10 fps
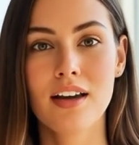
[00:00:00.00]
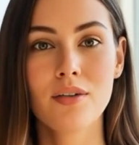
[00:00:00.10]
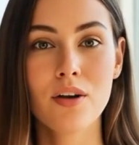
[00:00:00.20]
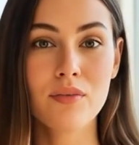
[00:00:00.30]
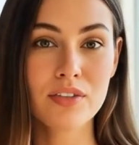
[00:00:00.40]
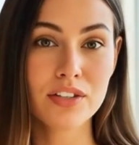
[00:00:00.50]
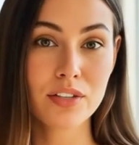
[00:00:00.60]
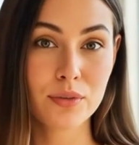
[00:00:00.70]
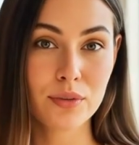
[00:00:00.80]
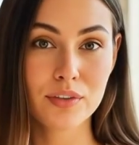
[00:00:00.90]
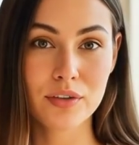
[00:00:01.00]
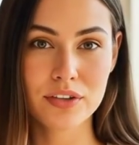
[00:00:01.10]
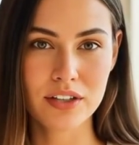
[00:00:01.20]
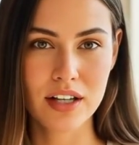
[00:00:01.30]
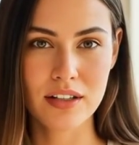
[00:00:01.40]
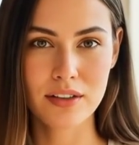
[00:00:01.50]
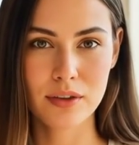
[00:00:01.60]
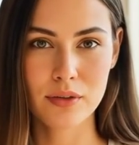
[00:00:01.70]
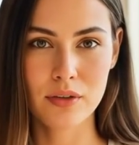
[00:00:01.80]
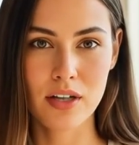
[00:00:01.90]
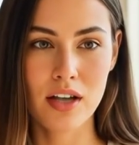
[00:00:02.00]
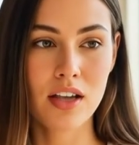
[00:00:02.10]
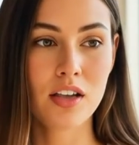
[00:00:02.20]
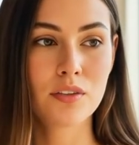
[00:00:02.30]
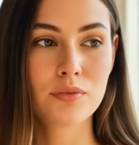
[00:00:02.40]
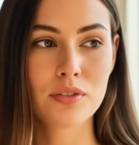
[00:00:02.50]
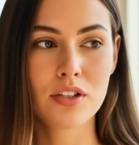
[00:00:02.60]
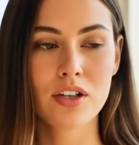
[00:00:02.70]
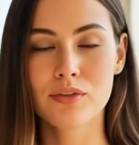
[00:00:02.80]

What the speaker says: My hands grew stronger, more confident.